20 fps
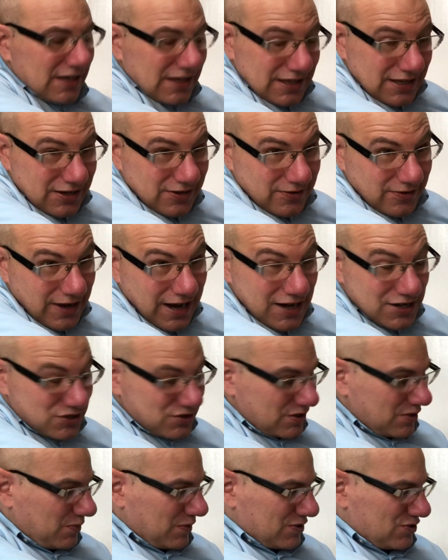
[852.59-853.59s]
Here are
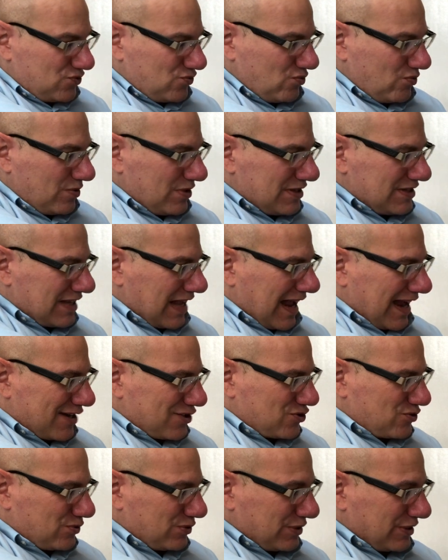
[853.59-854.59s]
actually what druids
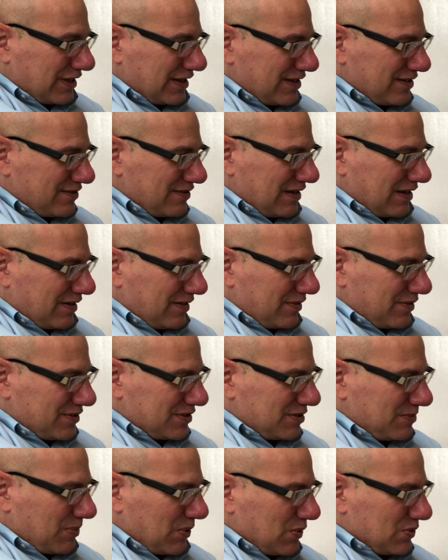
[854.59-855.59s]
actually are
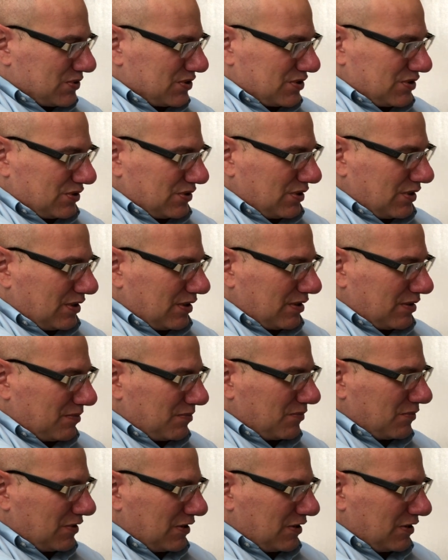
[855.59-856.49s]
supposed to,